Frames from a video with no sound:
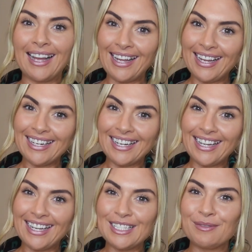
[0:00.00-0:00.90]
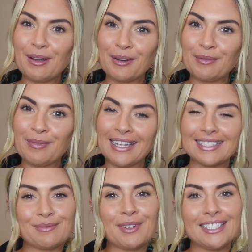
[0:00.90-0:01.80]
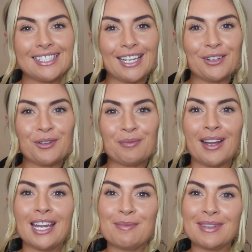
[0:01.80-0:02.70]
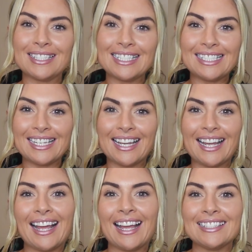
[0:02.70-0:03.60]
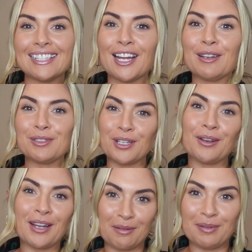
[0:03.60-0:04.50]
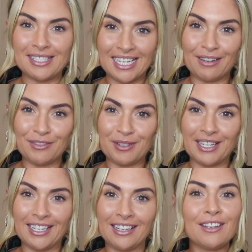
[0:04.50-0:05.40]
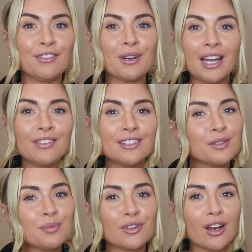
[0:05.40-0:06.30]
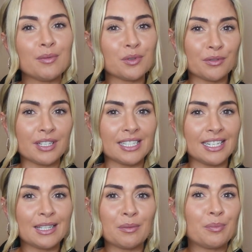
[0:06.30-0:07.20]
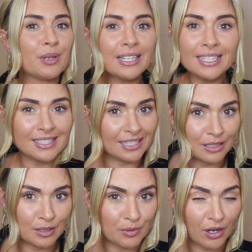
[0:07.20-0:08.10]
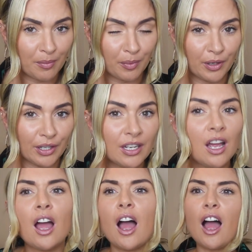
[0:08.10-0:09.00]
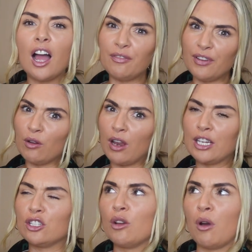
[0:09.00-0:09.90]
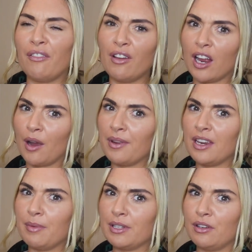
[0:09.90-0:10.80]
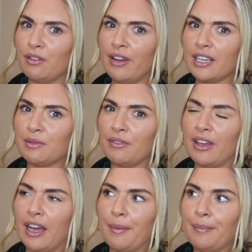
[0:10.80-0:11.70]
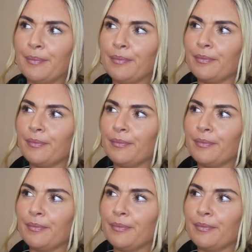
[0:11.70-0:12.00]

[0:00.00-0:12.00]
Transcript: Hi guys, welcome back to my channel. My name is Lydia and I'm so happy to have you here. If you haven't subscribed already, then please hit the subscribe button. I feel like, do you know what, I feel like I went in a bit too fast with that.